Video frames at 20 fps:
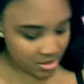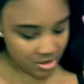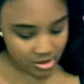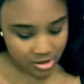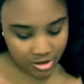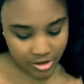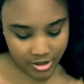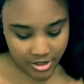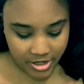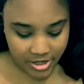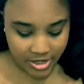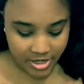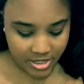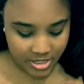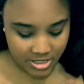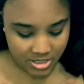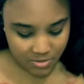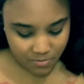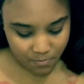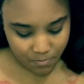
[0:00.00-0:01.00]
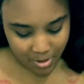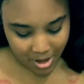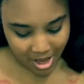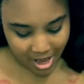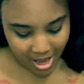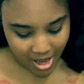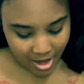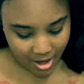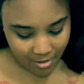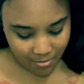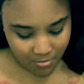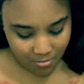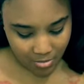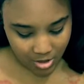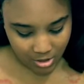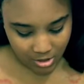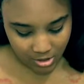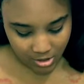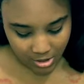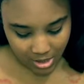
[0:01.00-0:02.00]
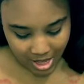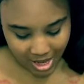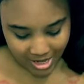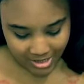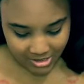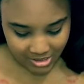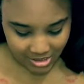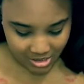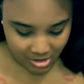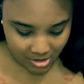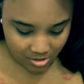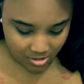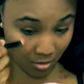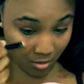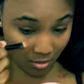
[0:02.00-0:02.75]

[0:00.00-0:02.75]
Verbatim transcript: concealer is by Milani.